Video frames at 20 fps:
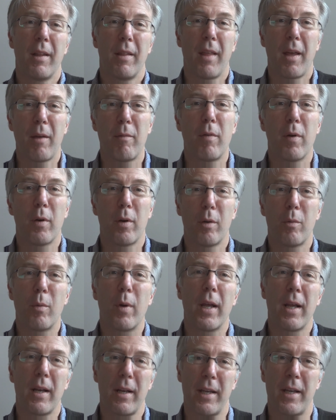they very
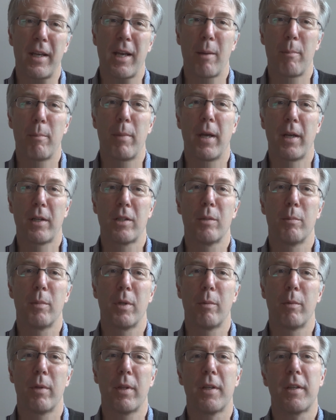rarely come back to
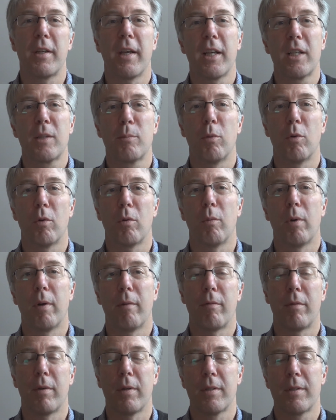me with a textbook
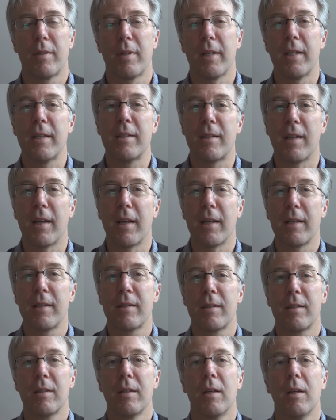reference these
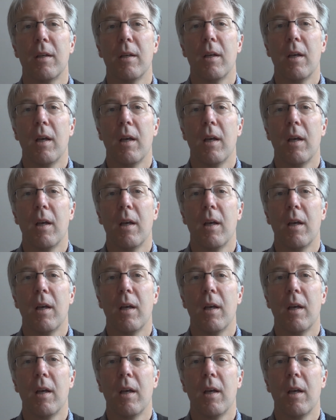days,